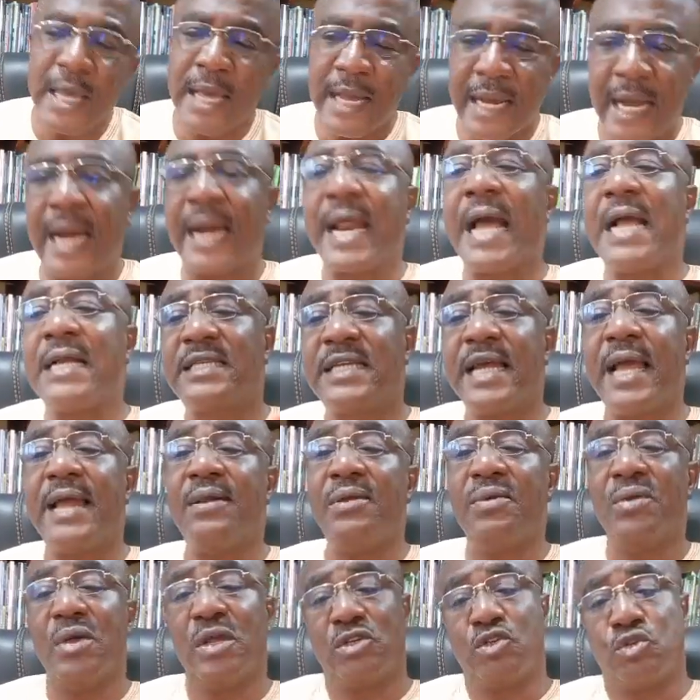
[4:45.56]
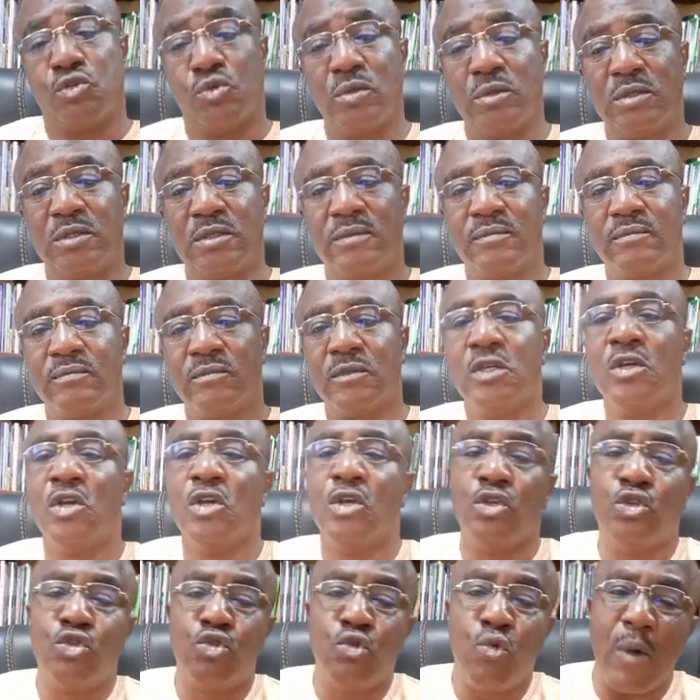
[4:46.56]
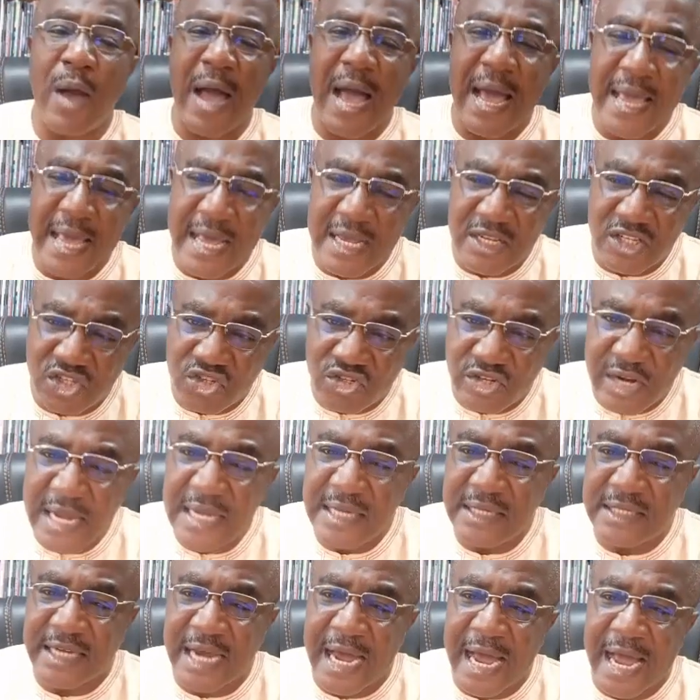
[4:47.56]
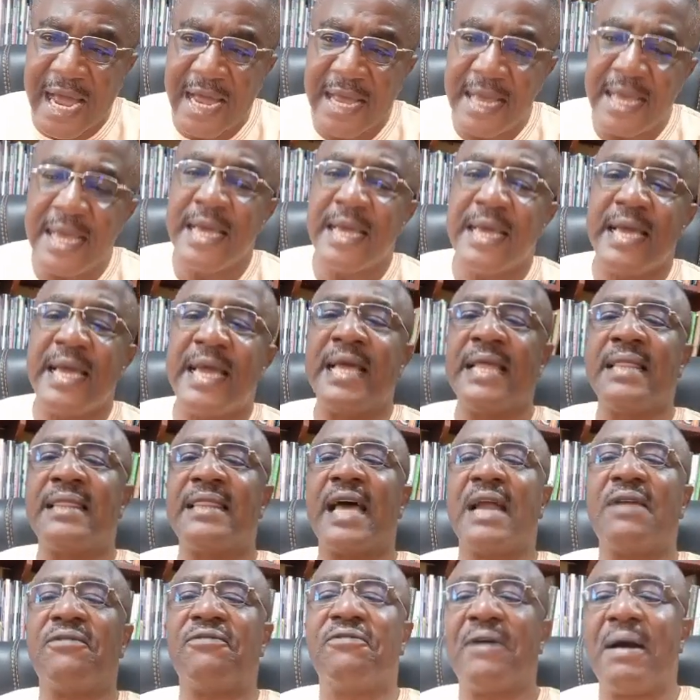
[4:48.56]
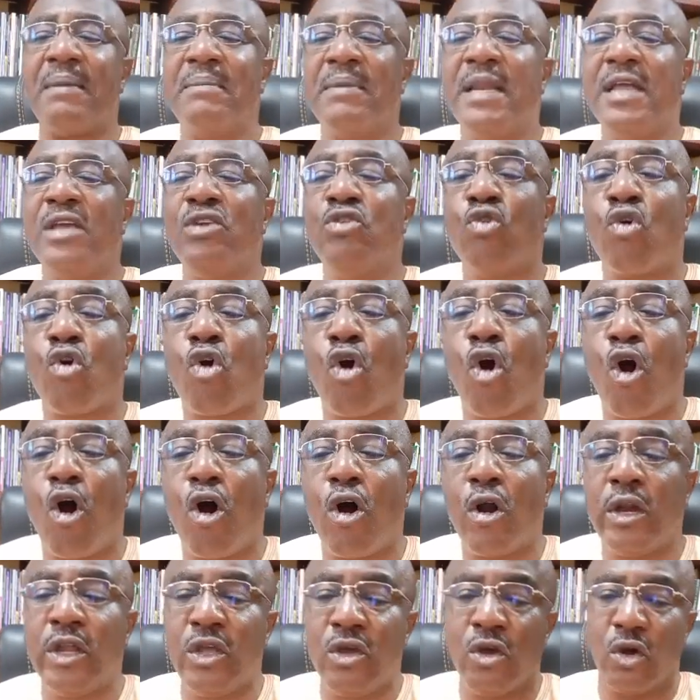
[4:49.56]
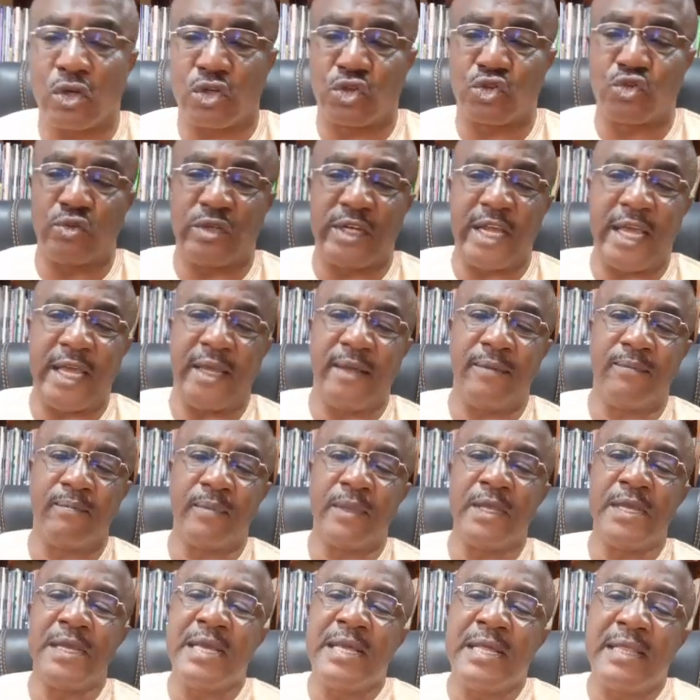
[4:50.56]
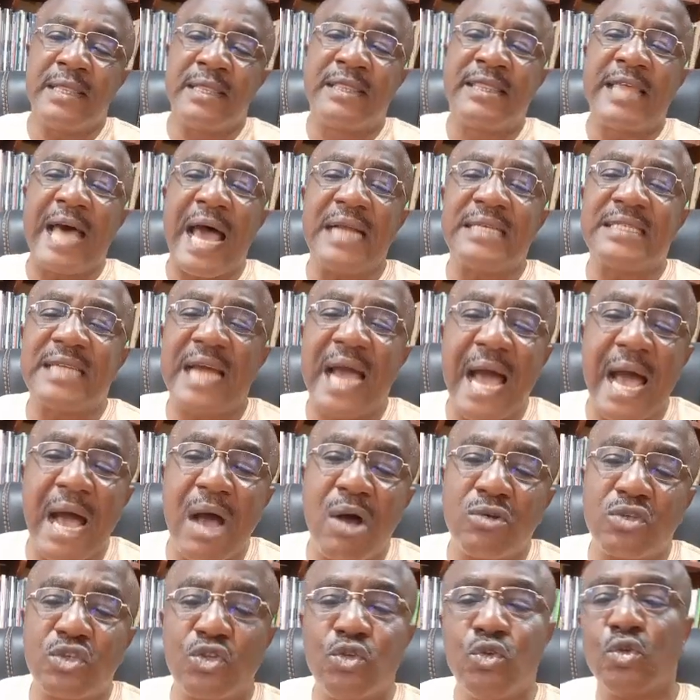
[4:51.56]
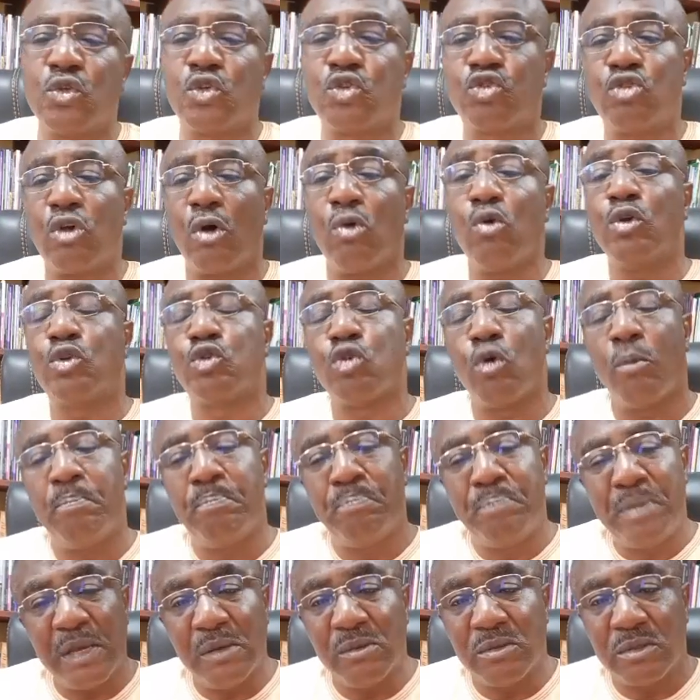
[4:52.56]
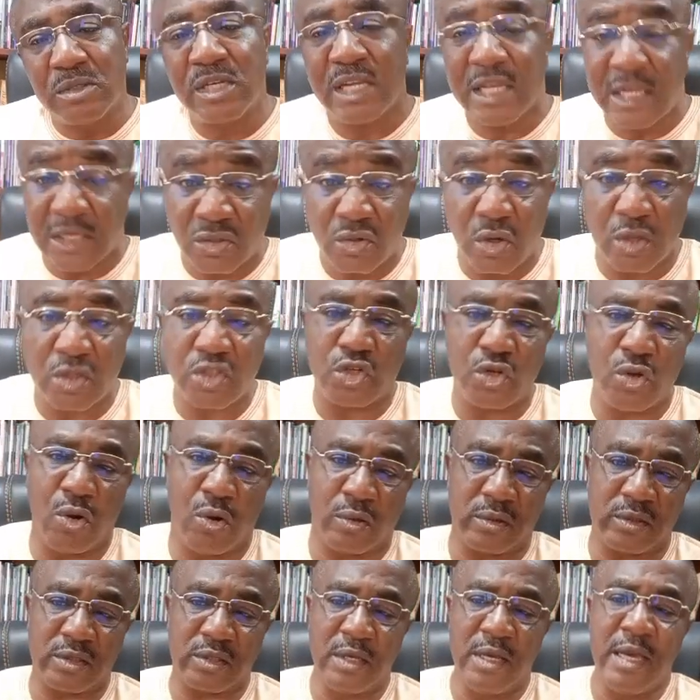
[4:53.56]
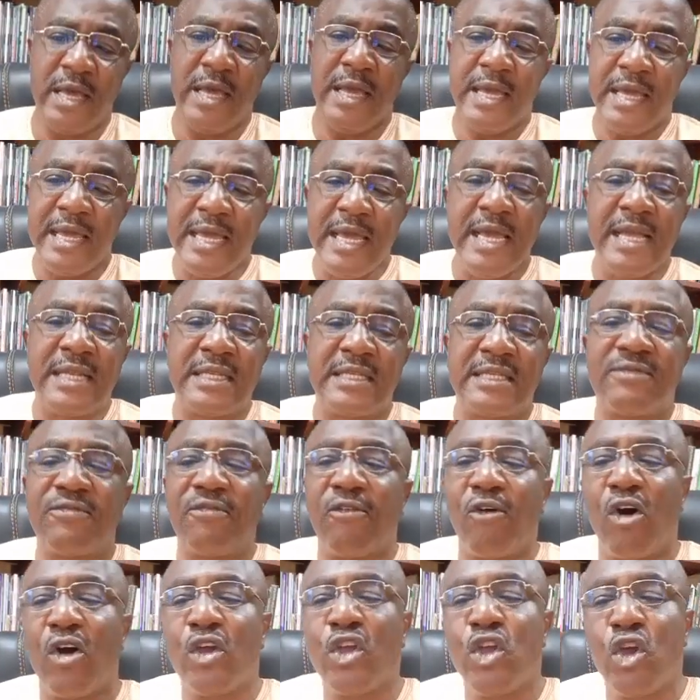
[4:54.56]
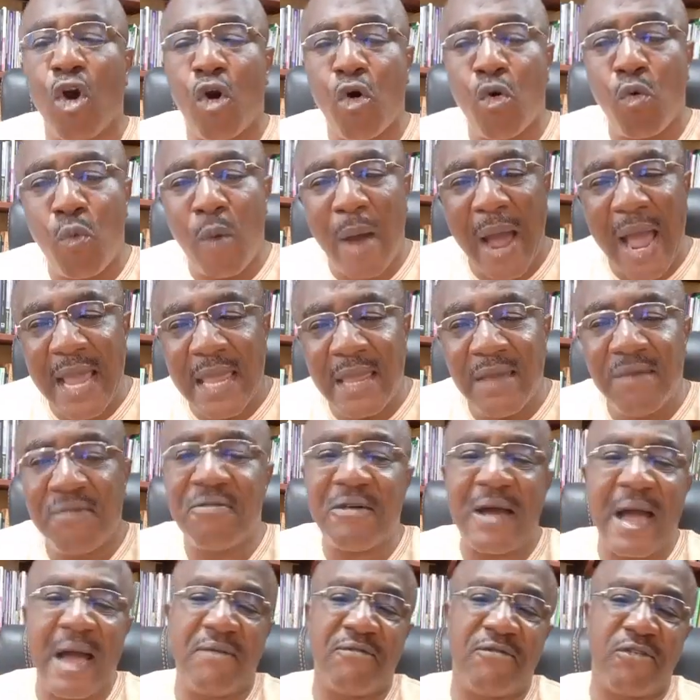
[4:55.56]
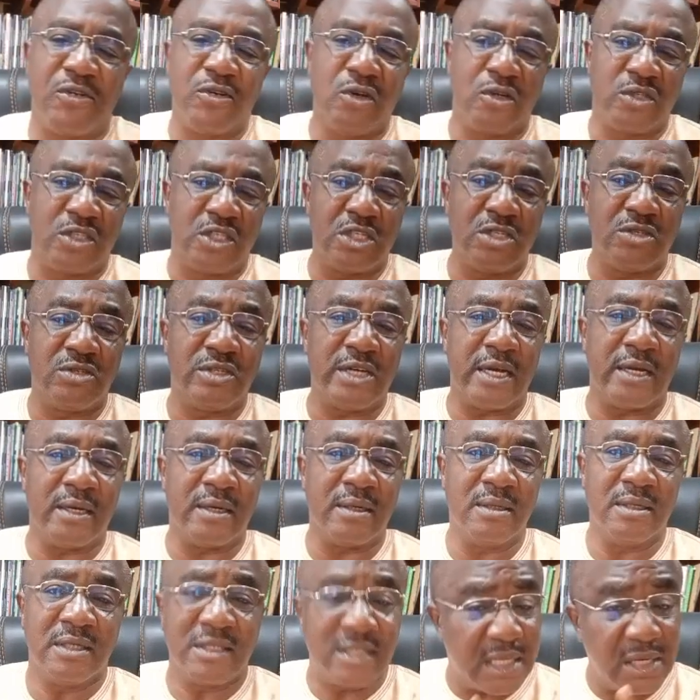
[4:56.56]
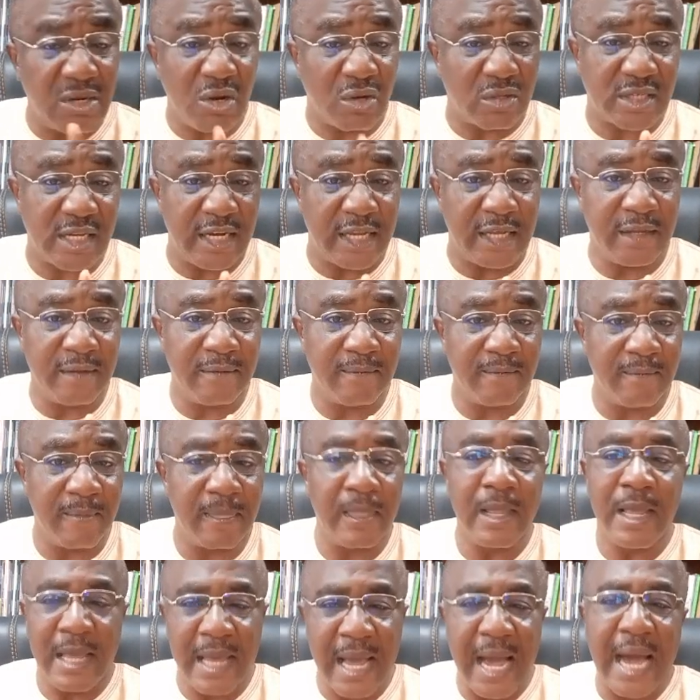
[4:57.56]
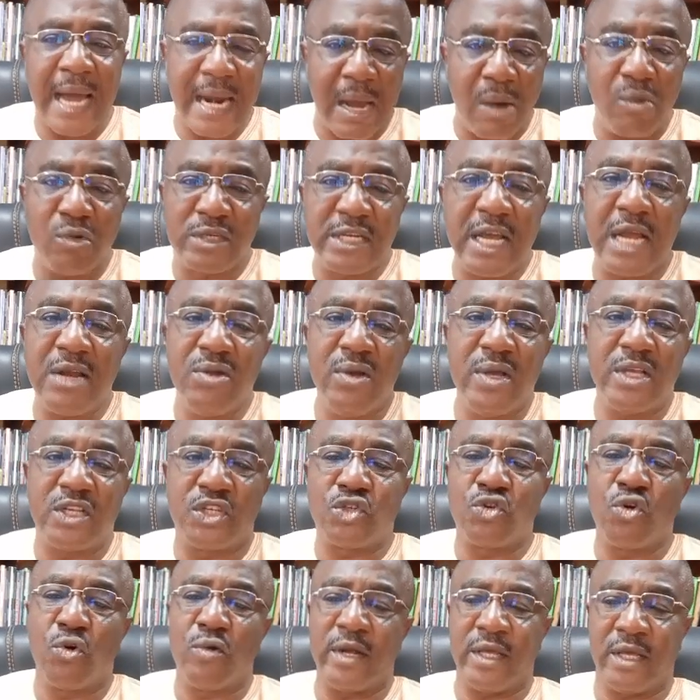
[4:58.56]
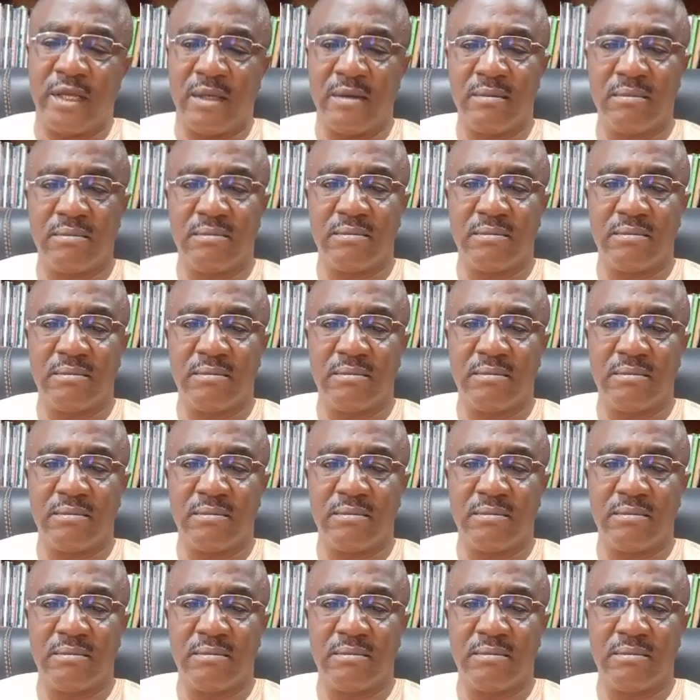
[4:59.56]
Can I tell you a truth? You are a stranger in that family you call yours today. That house you struggle to build is not yours. It's for your wife and for your children. Seriously. And I will tell you a story.